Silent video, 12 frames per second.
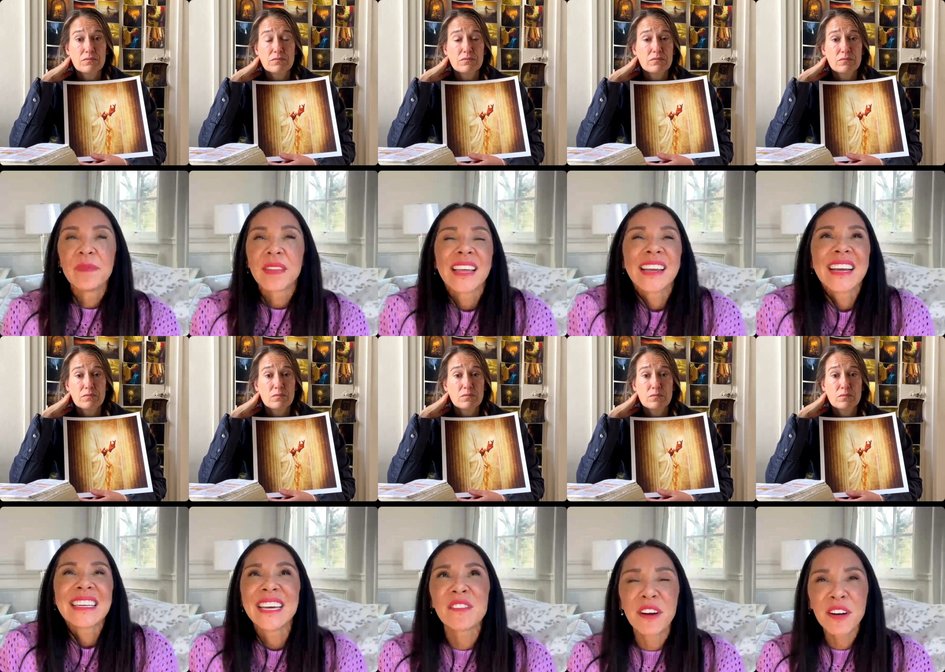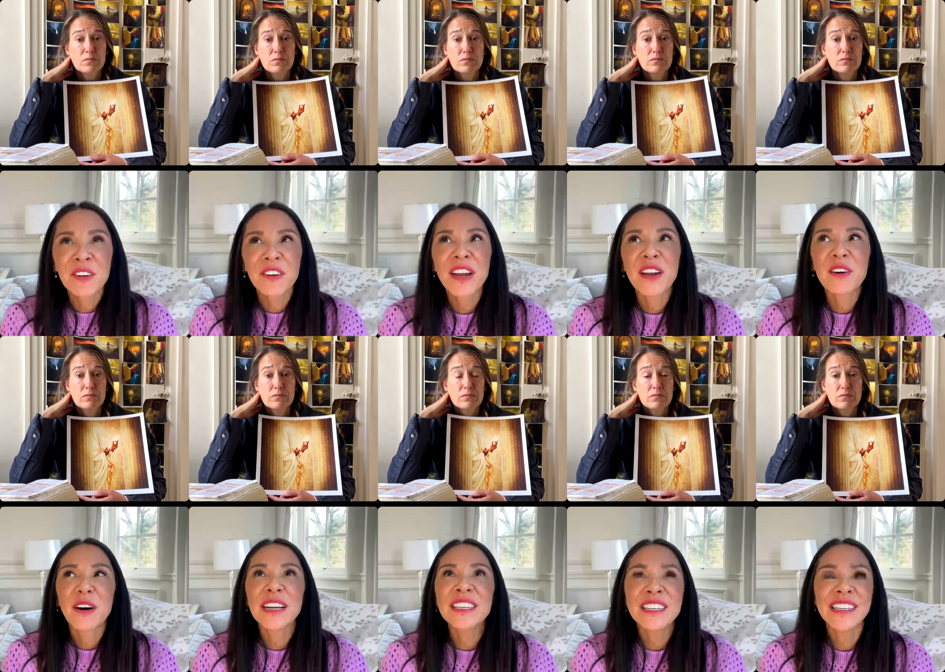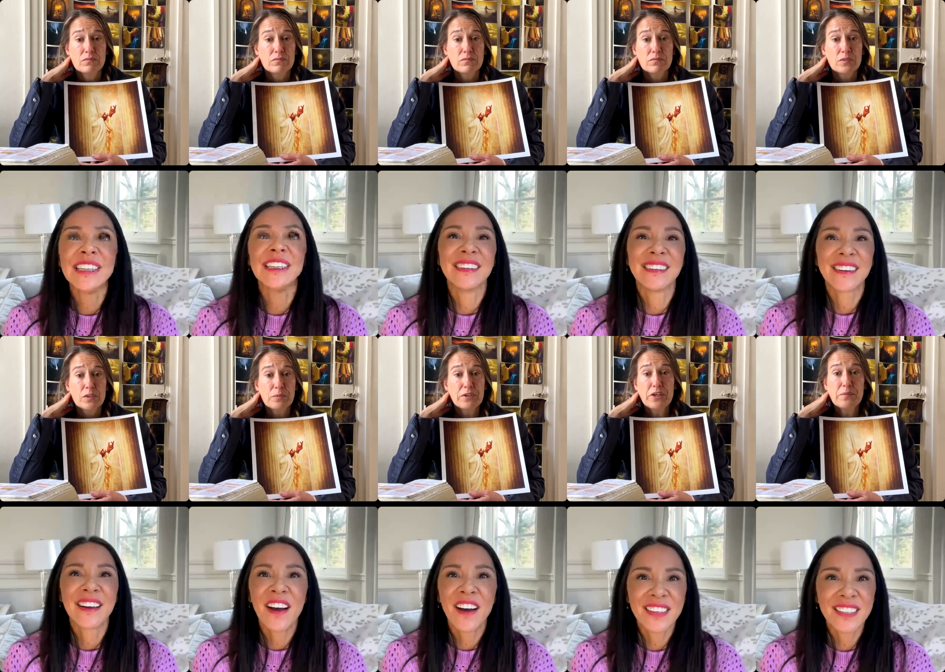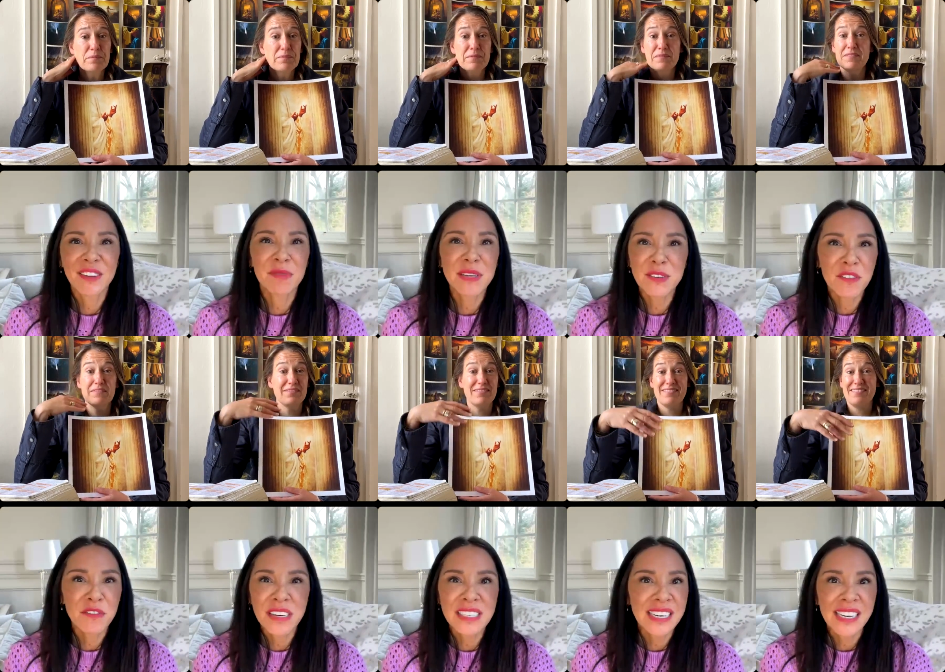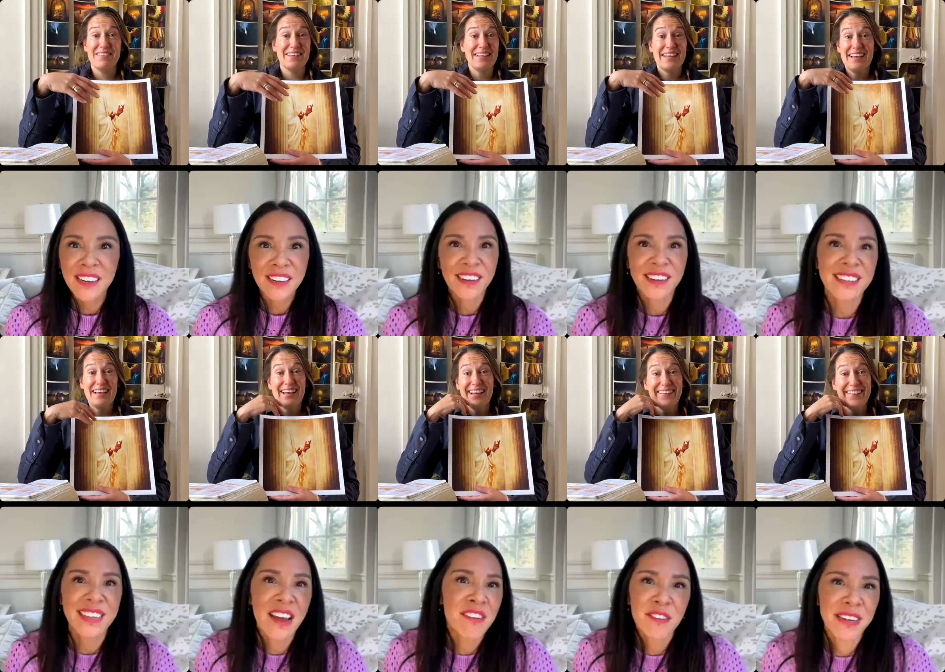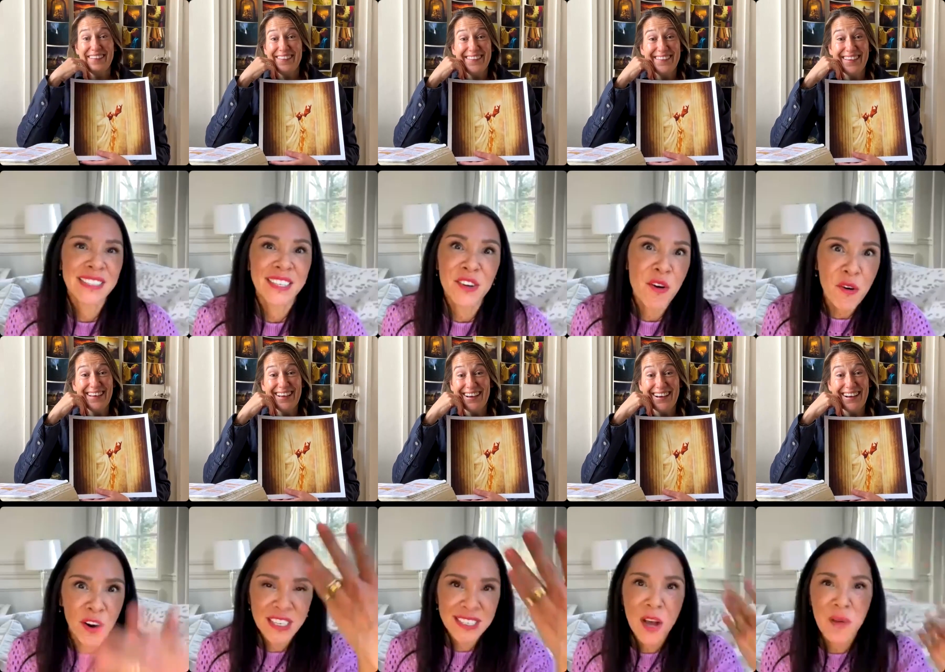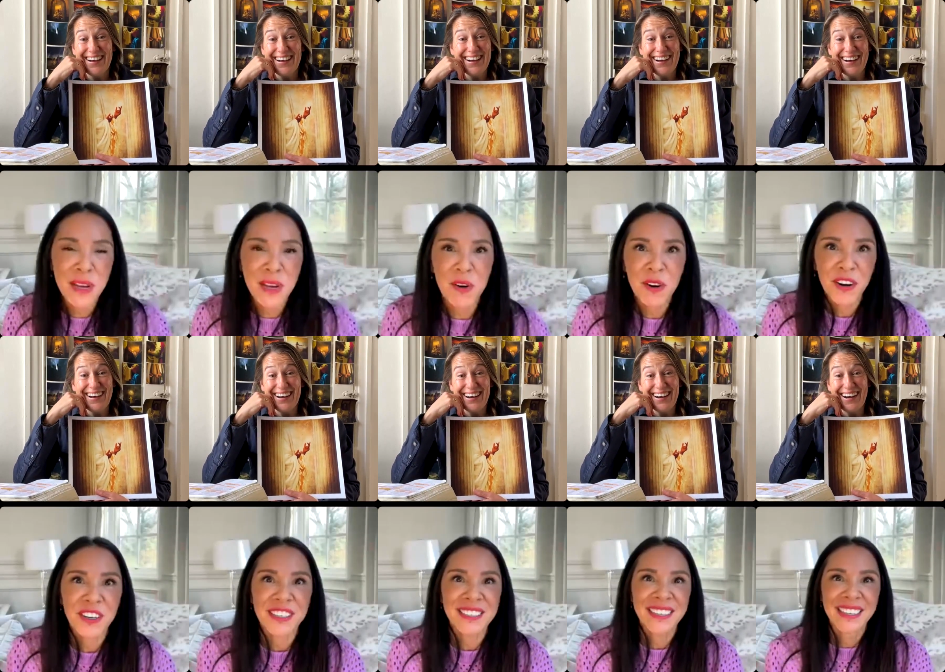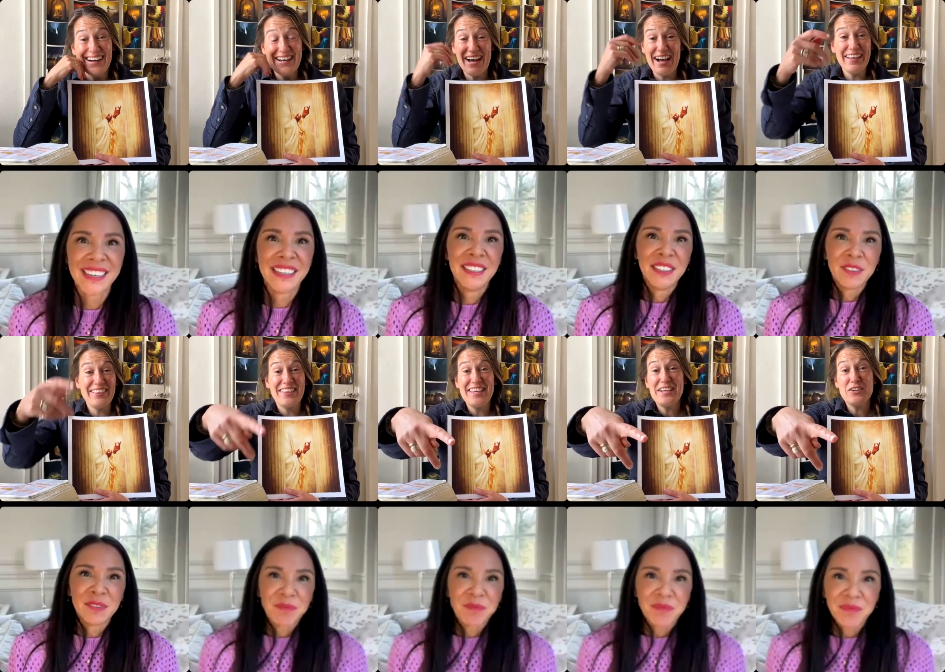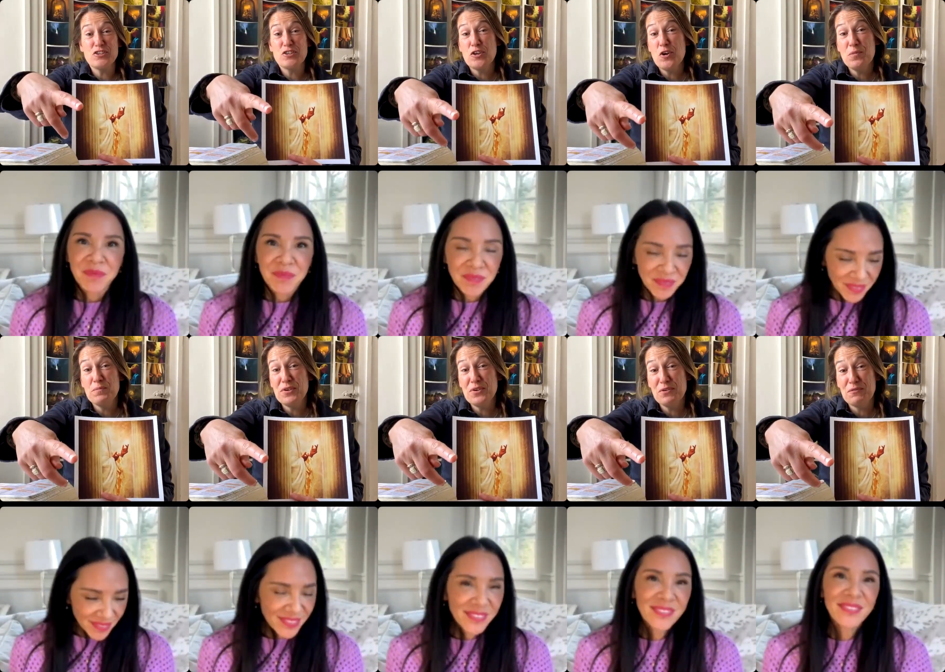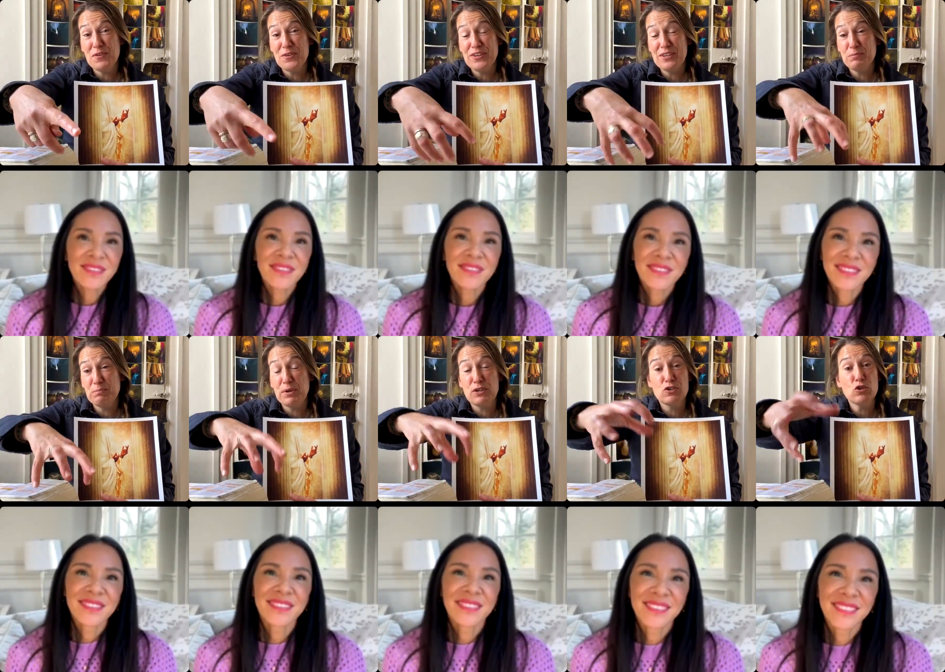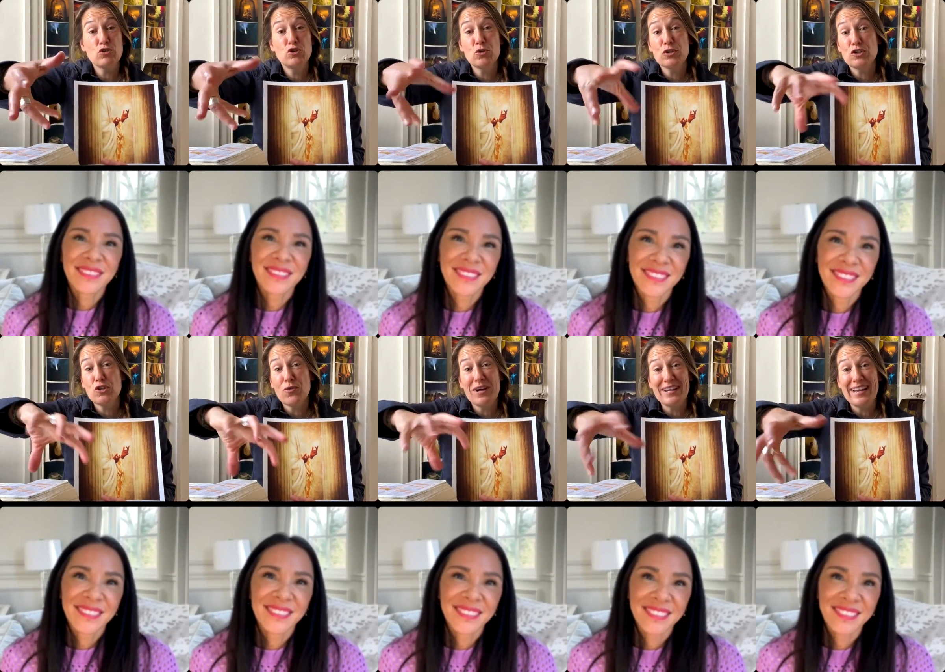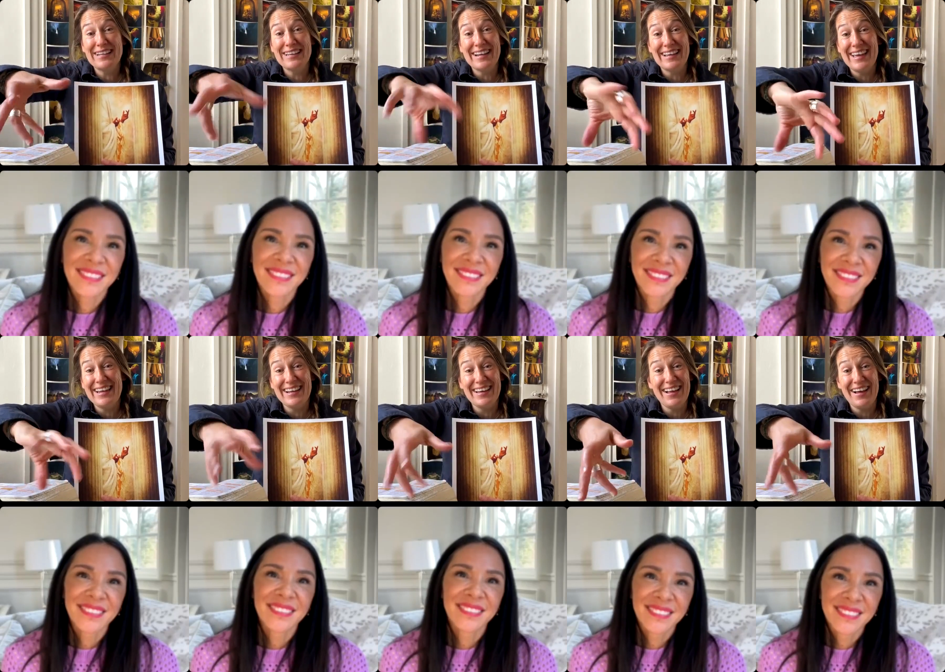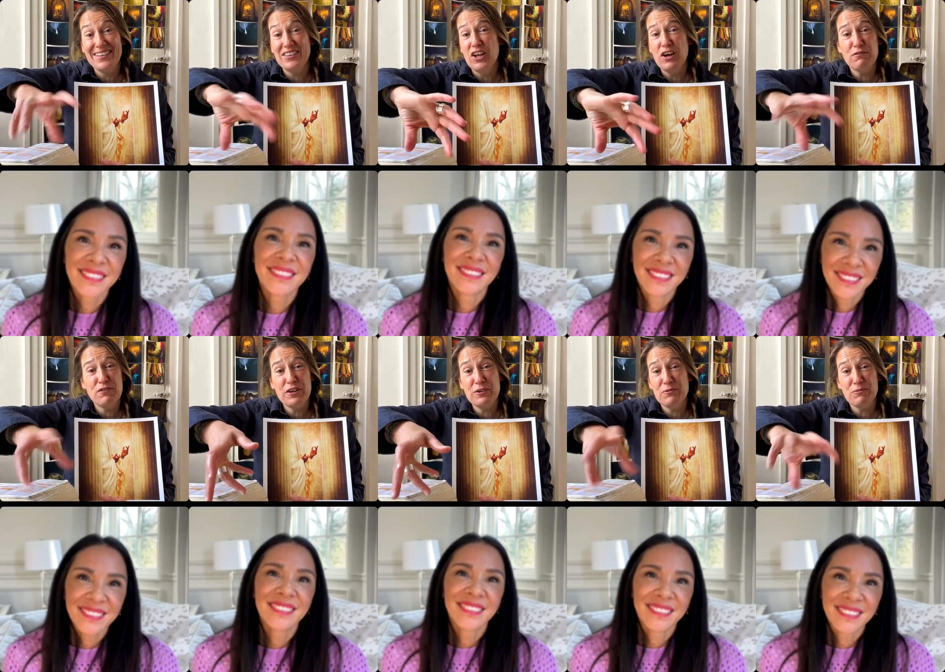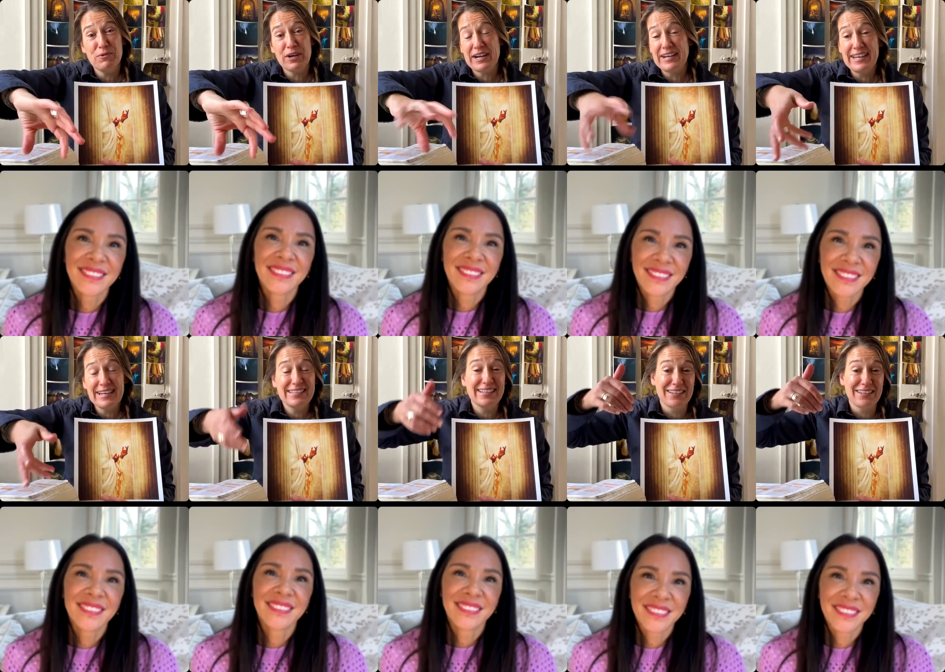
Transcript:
Speaker 1: like I said, what a great question. But Gosh, it would be fun to hear everyone's and yours. Tell me yours. I,
Speaker 2: I think it's so beautiful that because those two are so connected again i i love when we're connecting